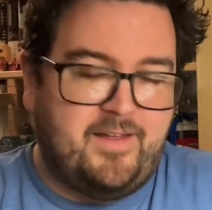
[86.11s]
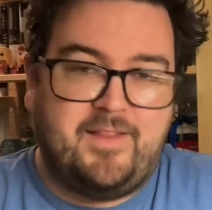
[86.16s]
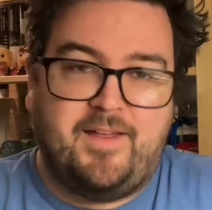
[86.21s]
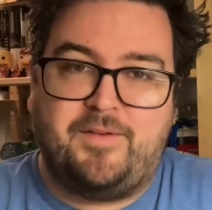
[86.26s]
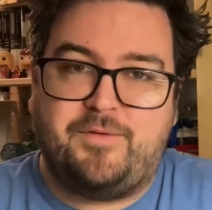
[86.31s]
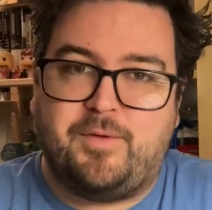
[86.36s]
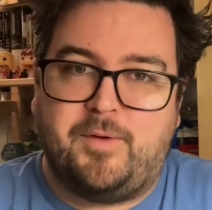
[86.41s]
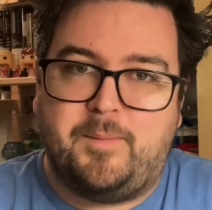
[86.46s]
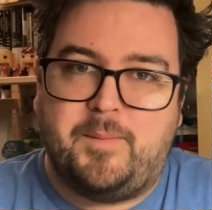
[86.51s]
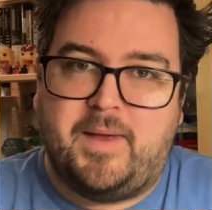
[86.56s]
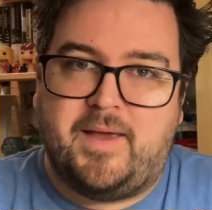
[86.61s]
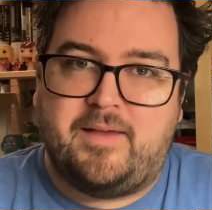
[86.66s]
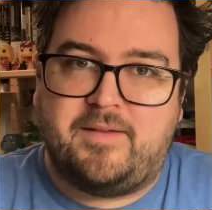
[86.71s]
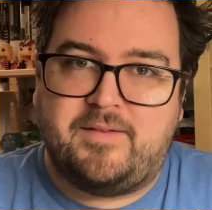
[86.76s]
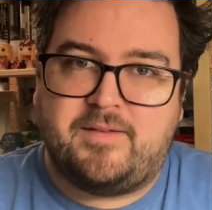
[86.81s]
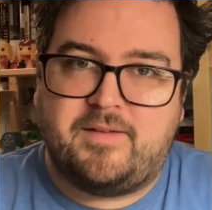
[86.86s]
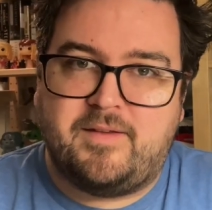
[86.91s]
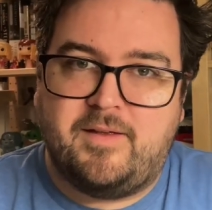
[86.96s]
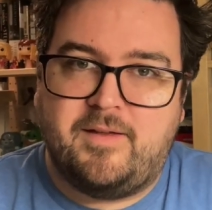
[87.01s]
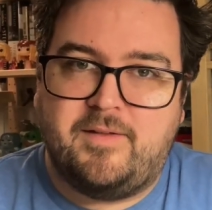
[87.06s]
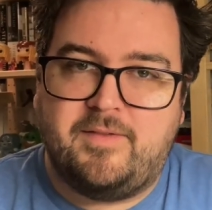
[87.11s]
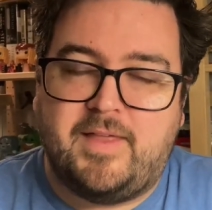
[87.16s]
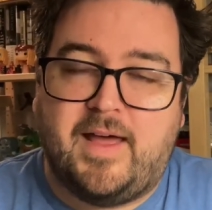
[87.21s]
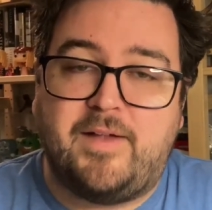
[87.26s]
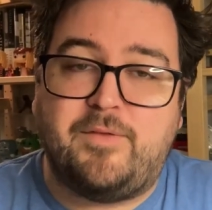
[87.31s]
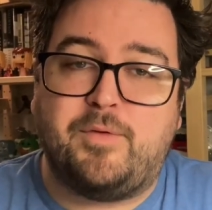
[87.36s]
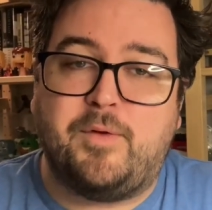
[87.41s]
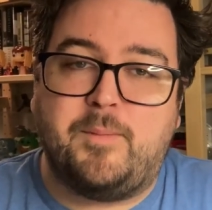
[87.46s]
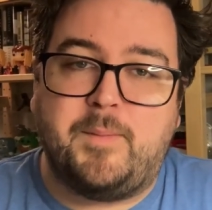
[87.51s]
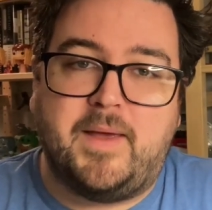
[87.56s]
That's what makes
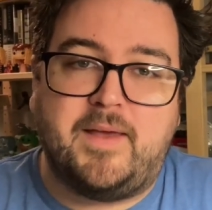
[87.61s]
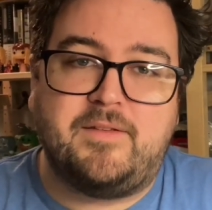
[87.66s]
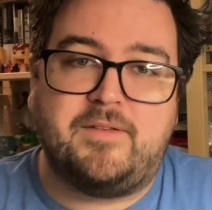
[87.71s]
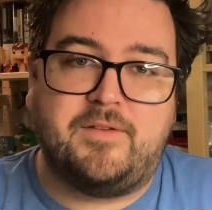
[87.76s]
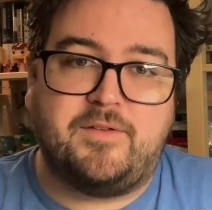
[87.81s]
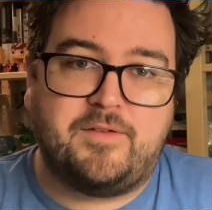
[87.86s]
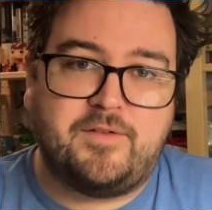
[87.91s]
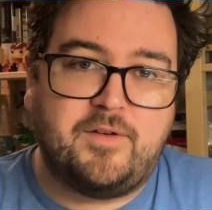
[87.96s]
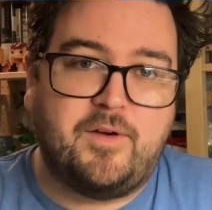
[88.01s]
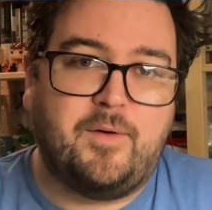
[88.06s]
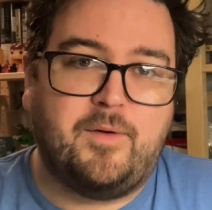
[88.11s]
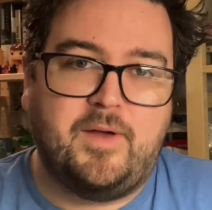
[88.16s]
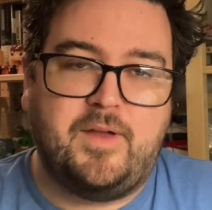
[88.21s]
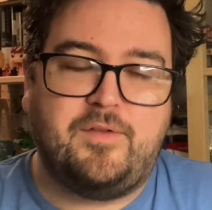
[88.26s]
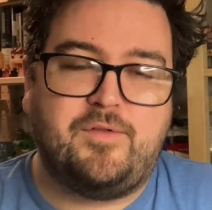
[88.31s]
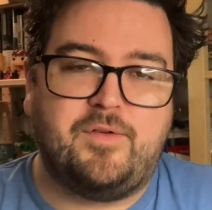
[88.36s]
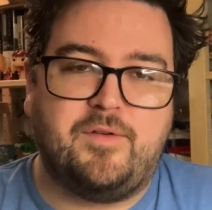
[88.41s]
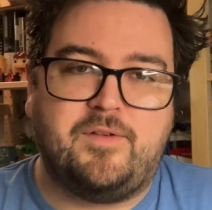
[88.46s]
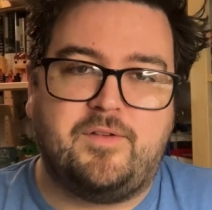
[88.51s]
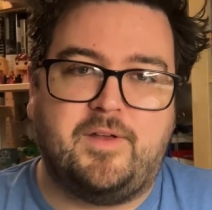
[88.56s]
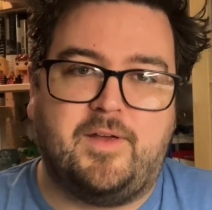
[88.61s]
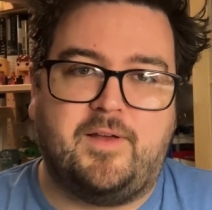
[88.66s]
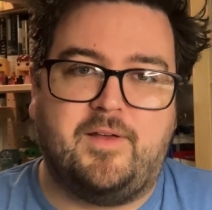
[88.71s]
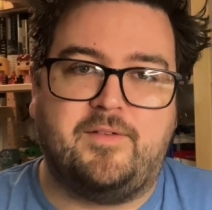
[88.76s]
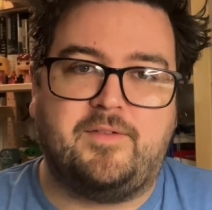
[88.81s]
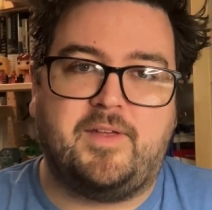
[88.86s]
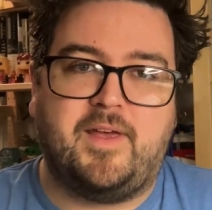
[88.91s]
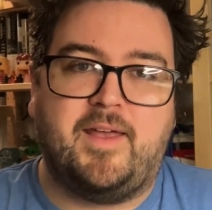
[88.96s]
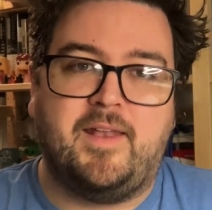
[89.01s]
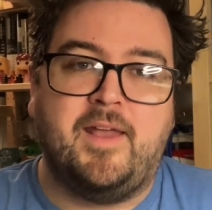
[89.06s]
it so interesting,
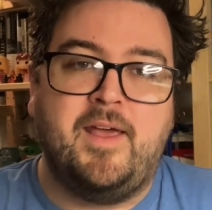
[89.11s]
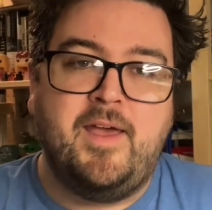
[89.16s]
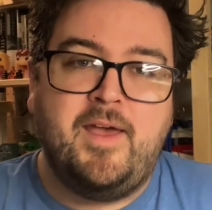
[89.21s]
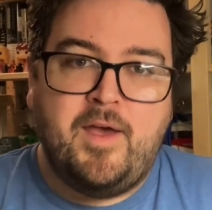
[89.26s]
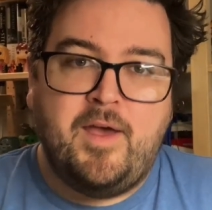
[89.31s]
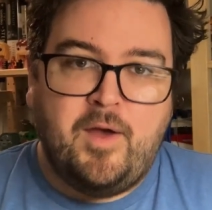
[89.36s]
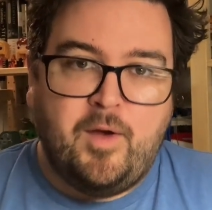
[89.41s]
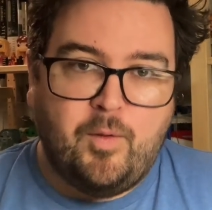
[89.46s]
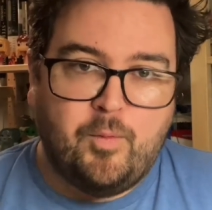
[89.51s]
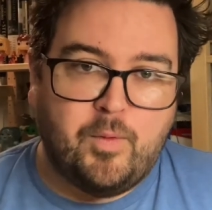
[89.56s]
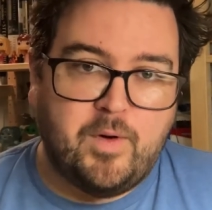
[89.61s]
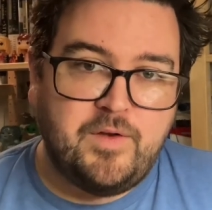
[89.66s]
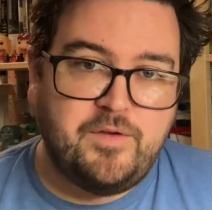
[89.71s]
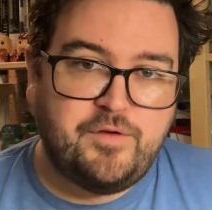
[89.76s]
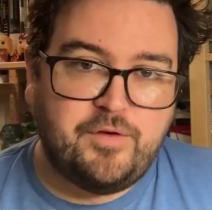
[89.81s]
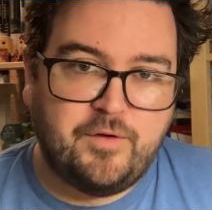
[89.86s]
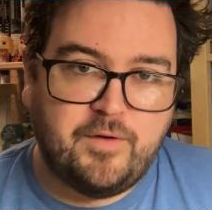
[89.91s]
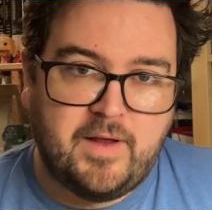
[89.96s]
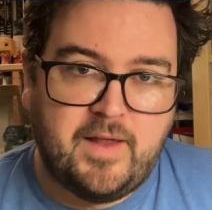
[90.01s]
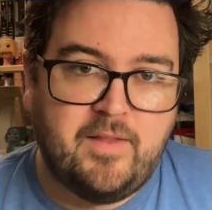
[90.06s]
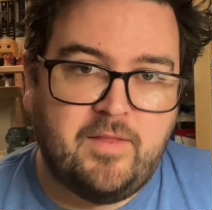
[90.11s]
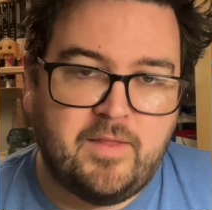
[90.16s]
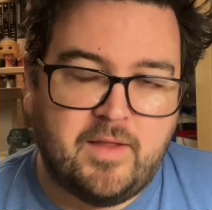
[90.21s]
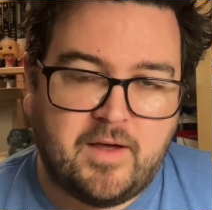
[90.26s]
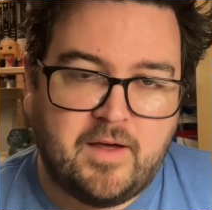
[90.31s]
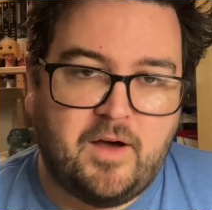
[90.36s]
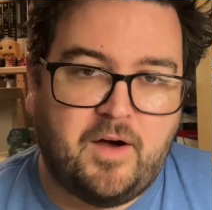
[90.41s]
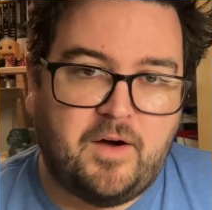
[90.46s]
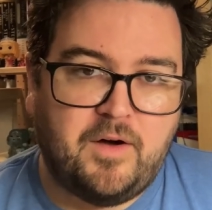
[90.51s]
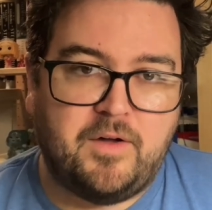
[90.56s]
is that once you're in the
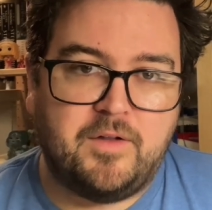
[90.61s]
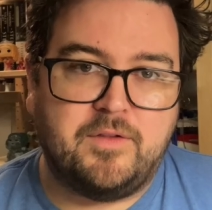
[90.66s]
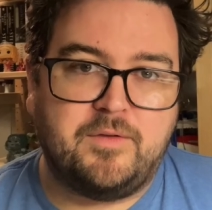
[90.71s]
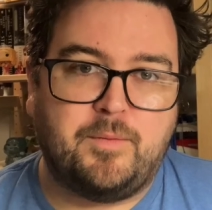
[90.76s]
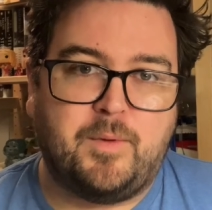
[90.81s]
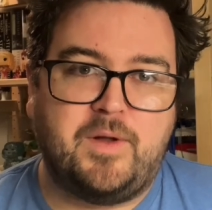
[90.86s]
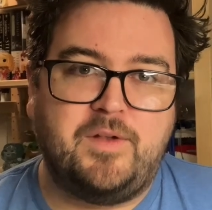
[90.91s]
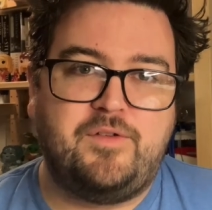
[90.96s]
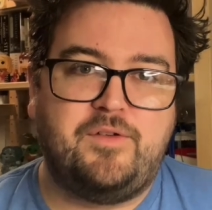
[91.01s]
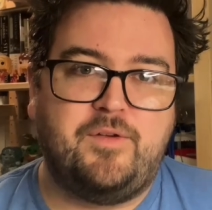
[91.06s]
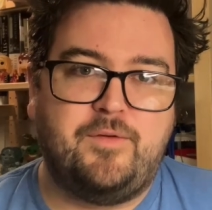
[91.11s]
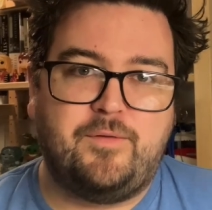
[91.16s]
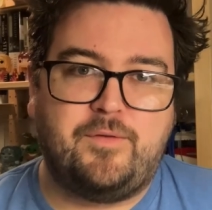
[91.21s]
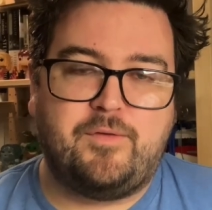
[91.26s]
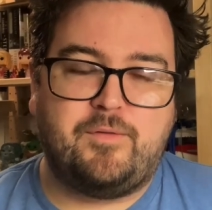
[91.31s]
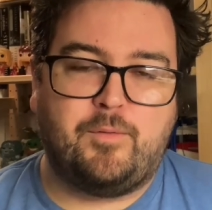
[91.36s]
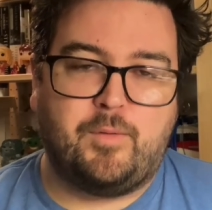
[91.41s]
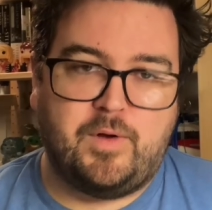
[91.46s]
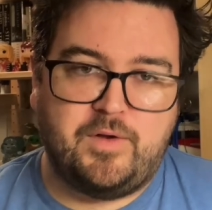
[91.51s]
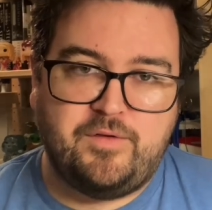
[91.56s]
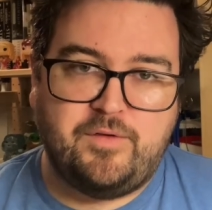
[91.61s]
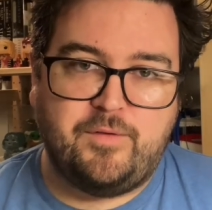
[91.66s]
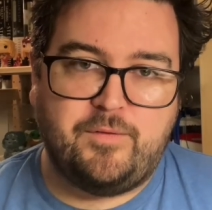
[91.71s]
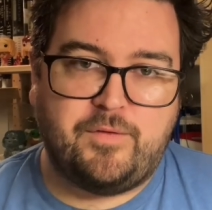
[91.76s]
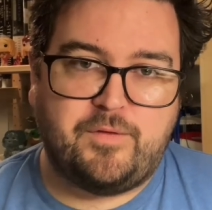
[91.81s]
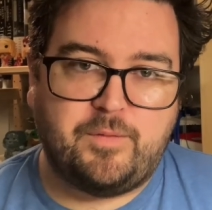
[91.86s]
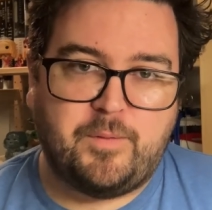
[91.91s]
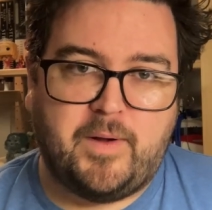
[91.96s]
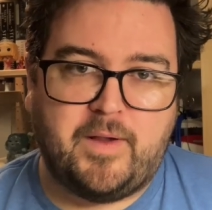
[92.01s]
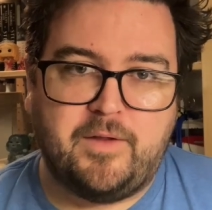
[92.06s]
cult, once you've
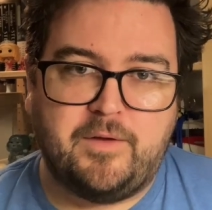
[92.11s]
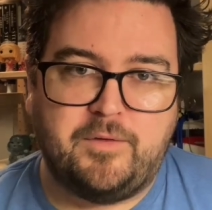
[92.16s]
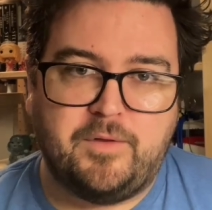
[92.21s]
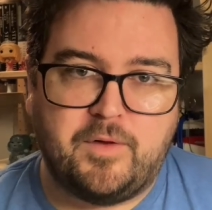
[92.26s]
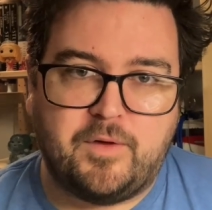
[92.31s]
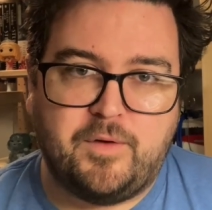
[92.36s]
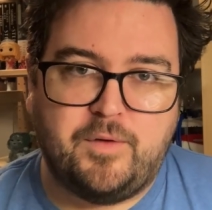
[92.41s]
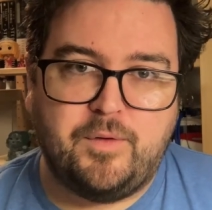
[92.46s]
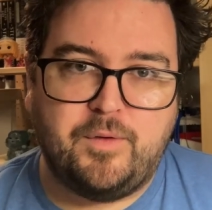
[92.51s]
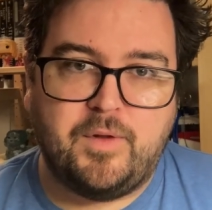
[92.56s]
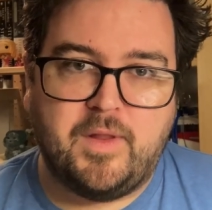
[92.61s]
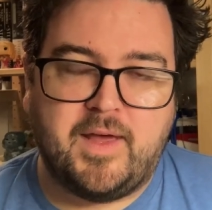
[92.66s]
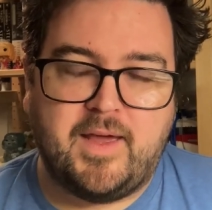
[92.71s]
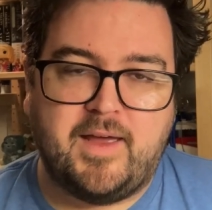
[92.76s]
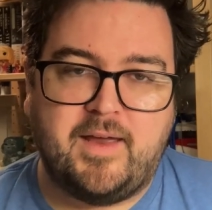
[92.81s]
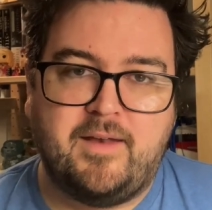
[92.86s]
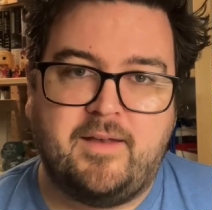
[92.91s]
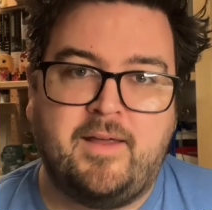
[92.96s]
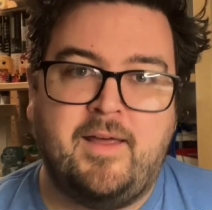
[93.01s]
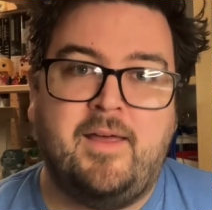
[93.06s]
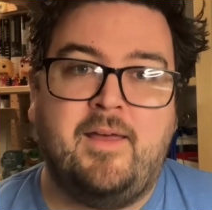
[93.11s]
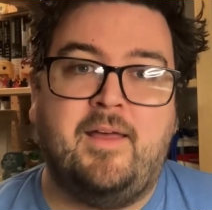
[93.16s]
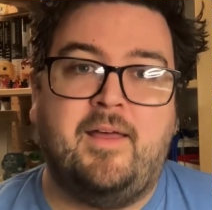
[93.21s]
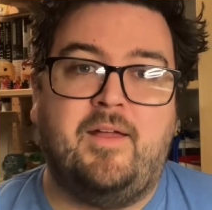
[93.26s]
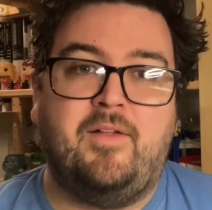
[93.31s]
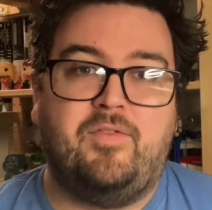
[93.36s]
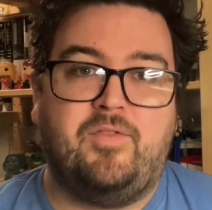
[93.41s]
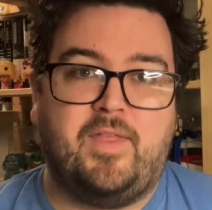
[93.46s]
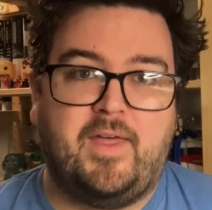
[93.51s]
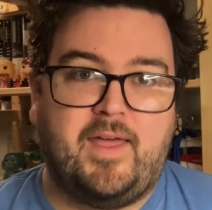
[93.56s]
swallowed the Kool-Aid,
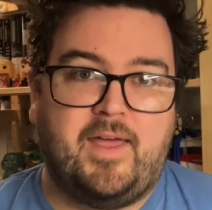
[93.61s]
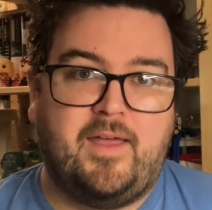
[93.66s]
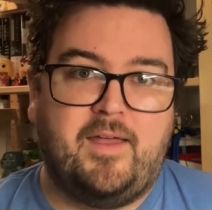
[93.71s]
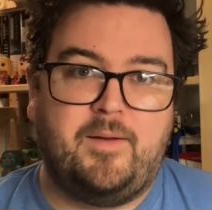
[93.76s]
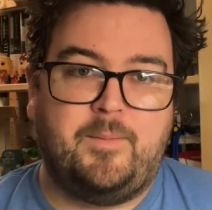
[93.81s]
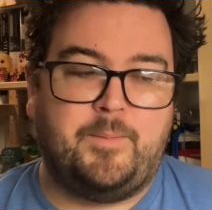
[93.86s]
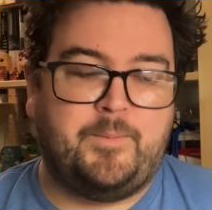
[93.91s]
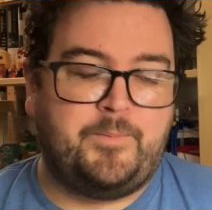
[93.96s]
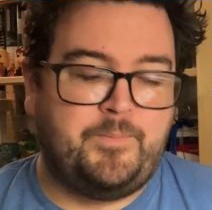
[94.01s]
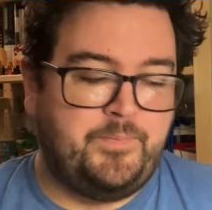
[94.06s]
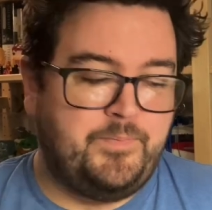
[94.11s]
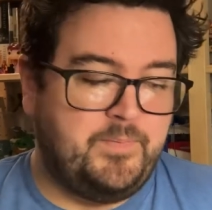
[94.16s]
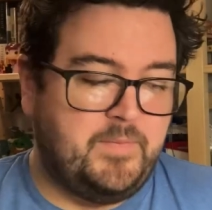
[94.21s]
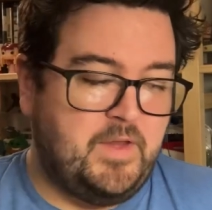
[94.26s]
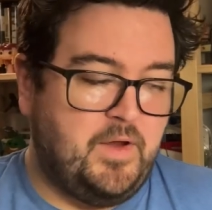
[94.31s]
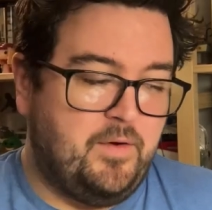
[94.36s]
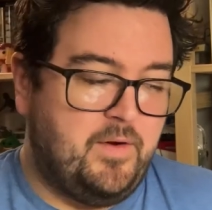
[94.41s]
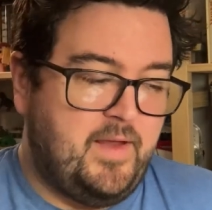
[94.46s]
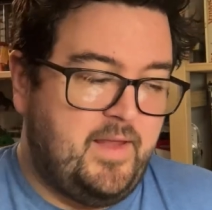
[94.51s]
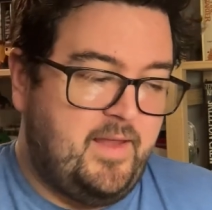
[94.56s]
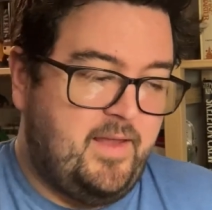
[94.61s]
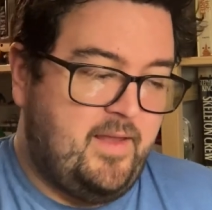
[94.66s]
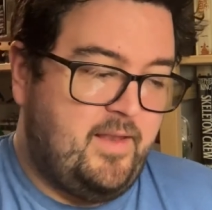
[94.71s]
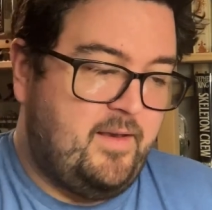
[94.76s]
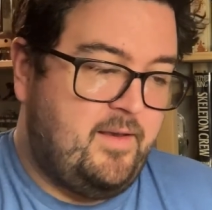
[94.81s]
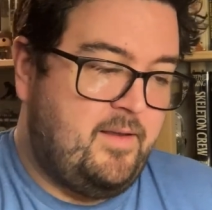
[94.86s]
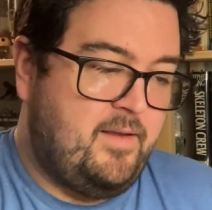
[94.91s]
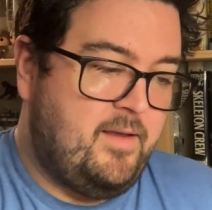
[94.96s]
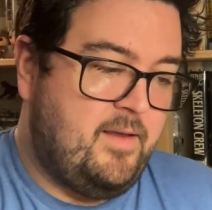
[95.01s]
then you're in.